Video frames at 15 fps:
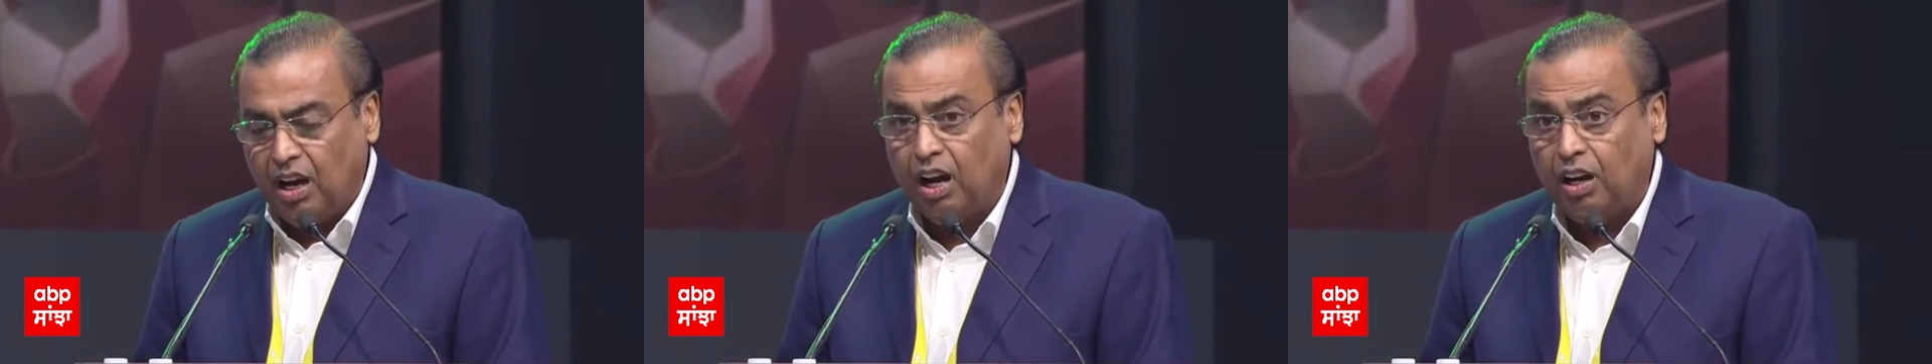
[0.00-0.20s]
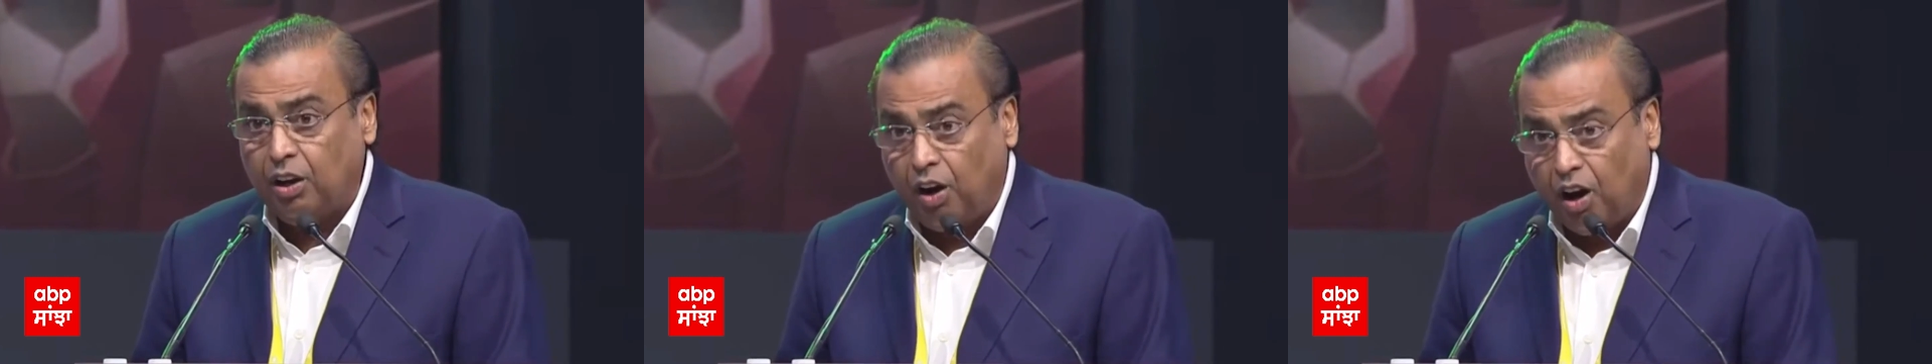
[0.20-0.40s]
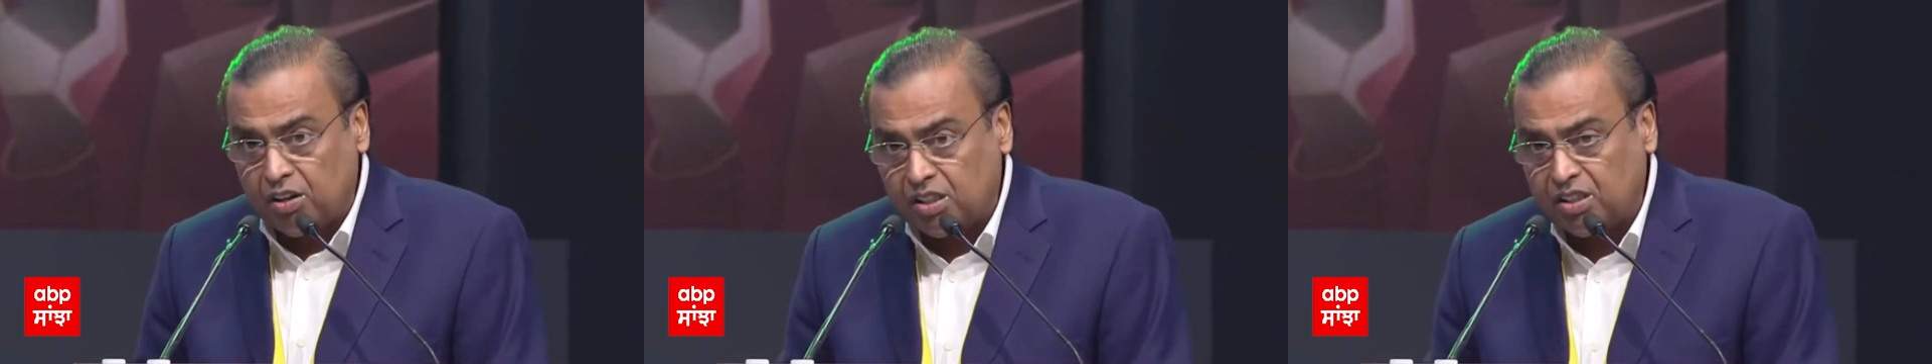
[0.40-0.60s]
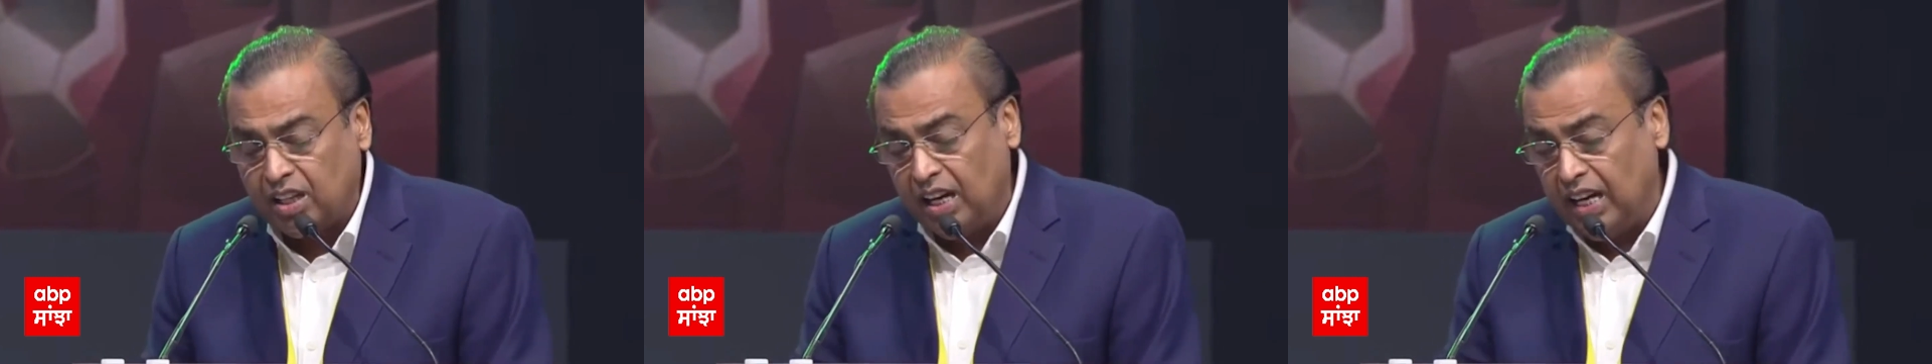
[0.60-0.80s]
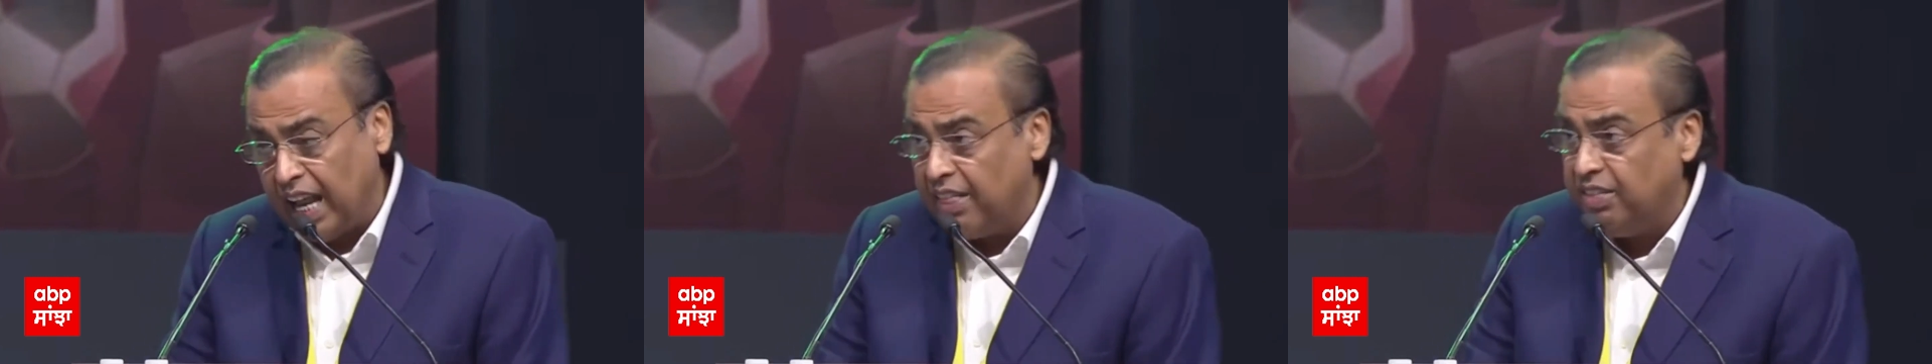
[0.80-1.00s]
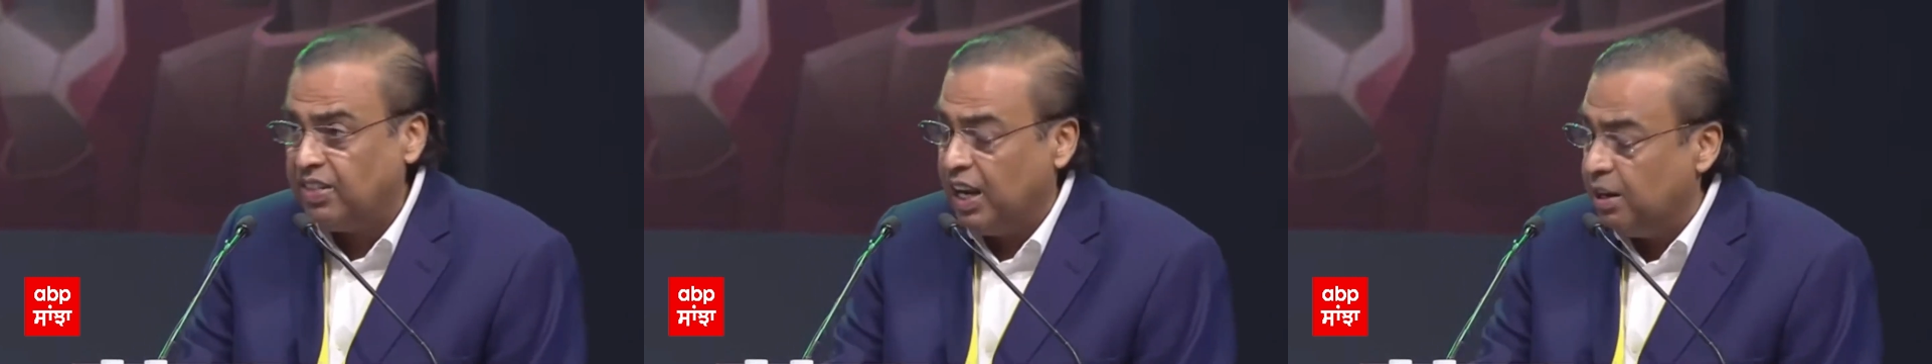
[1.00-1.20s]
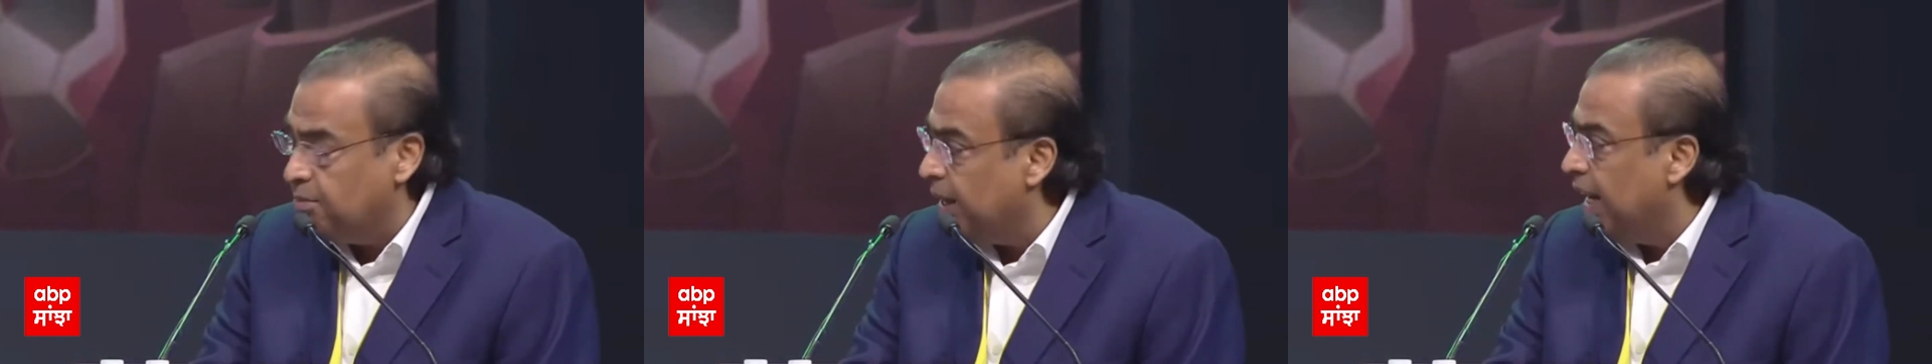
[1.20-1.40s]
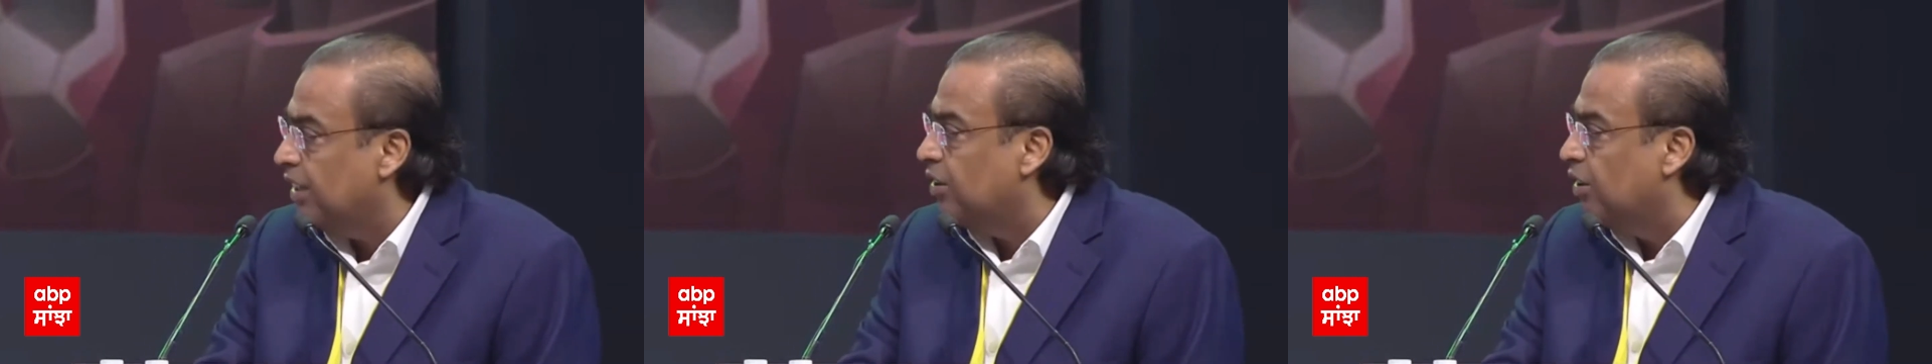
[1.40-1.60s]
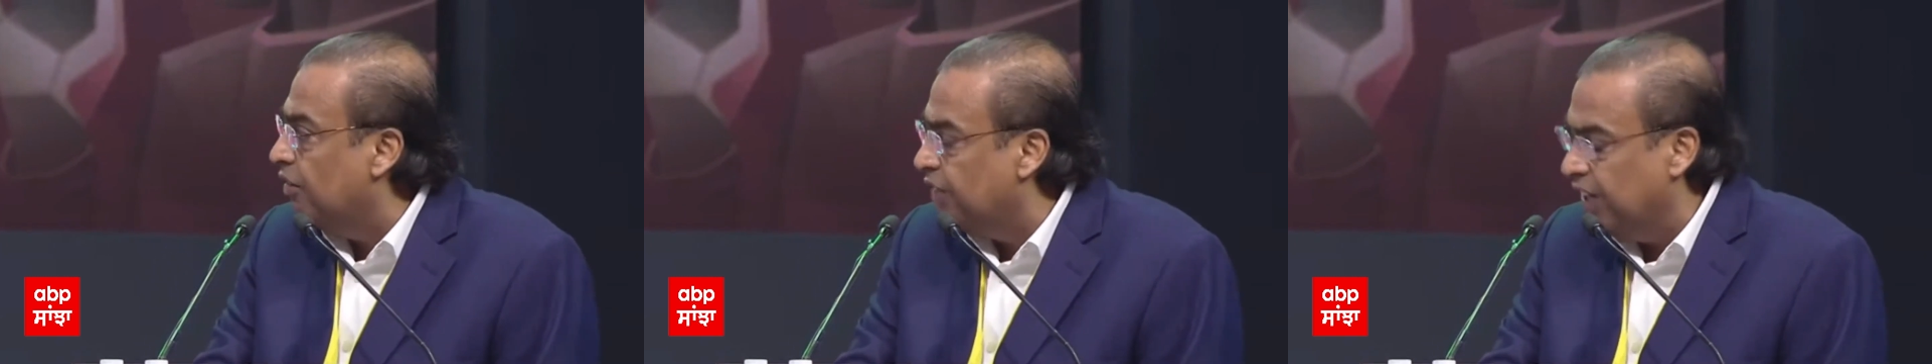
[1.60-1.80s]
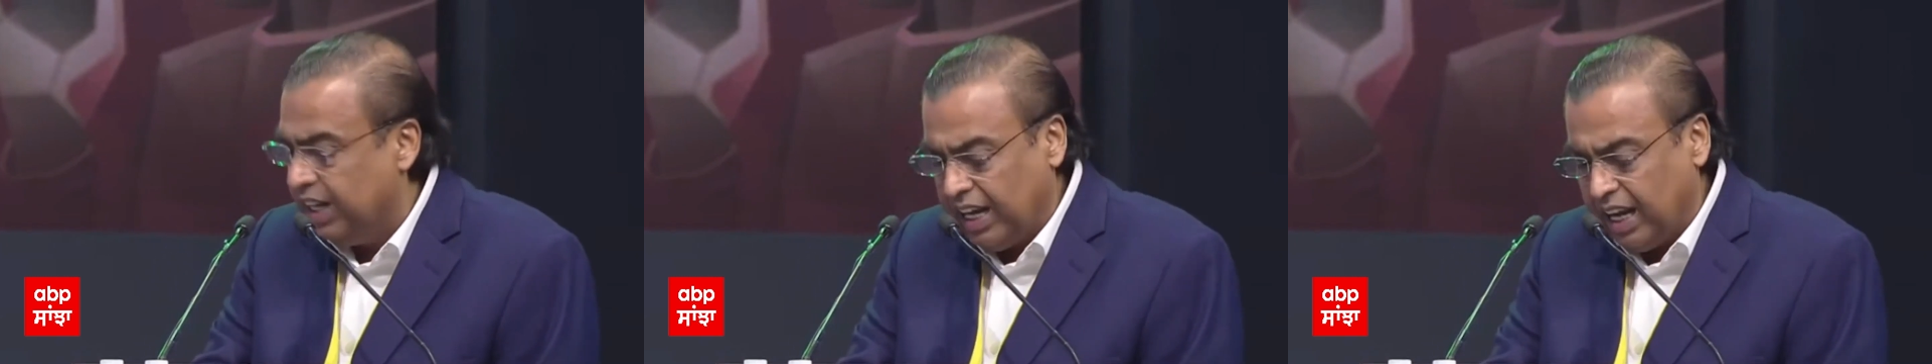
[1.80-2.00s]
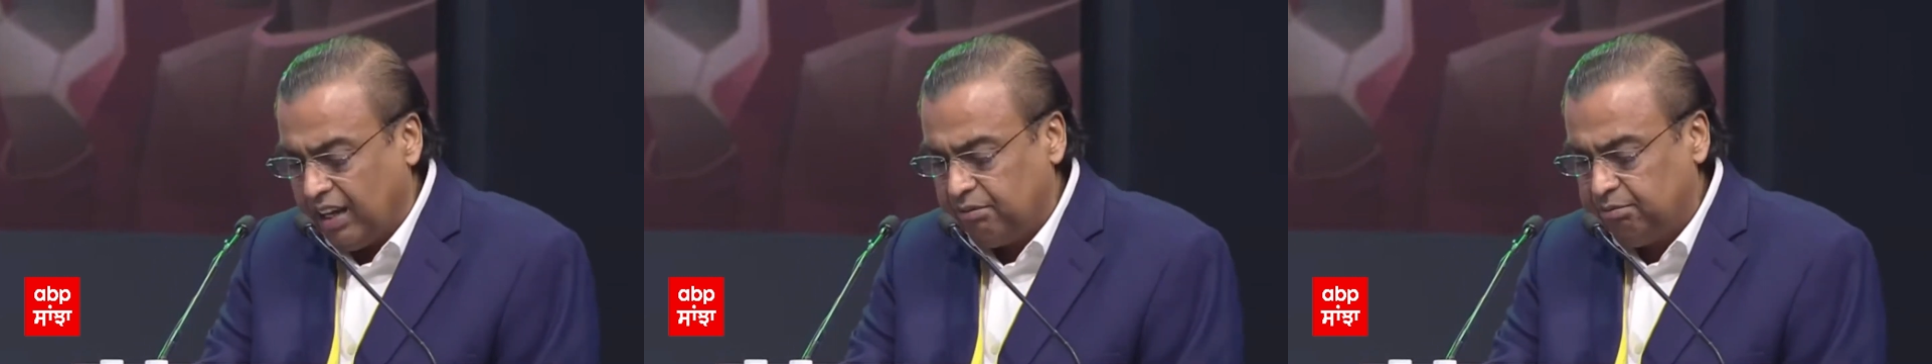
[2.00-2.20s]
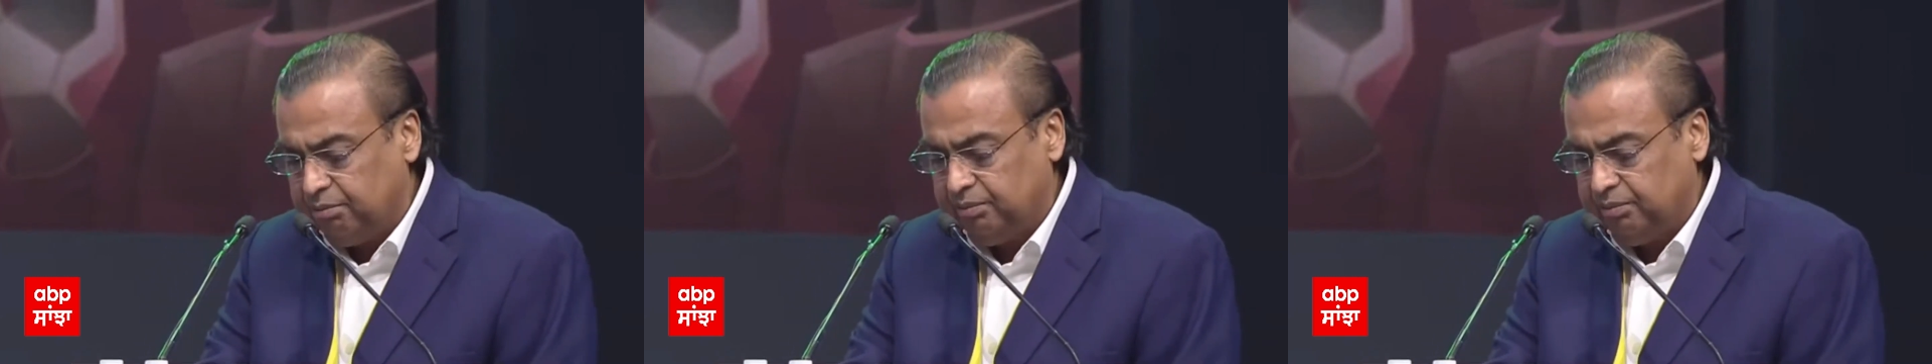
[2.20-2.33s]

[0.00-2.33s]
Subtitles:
across the length and breadth of India.